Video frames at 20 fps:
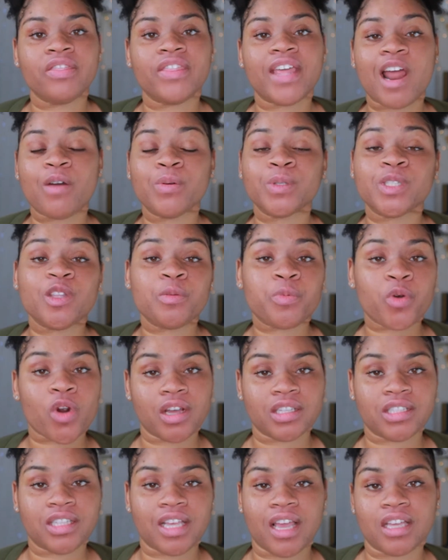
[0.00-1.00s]
that I was in the
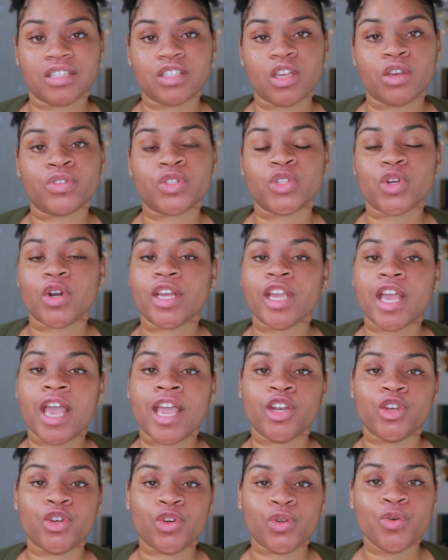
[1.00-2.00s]
process of starting
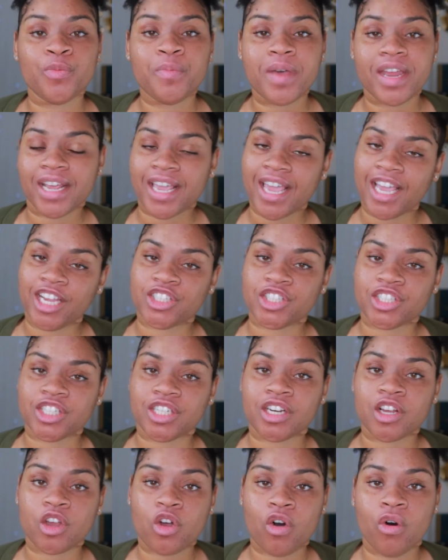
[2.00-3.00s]
a new
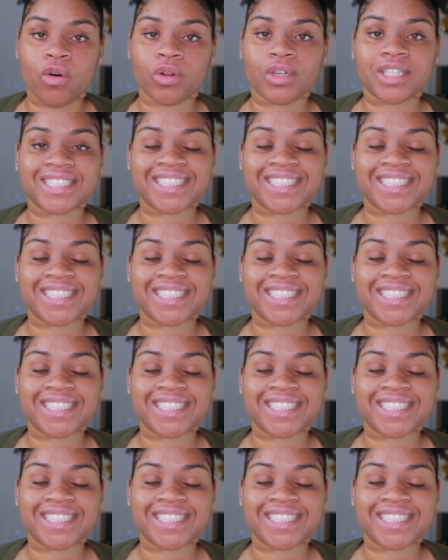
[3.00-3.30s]
medication called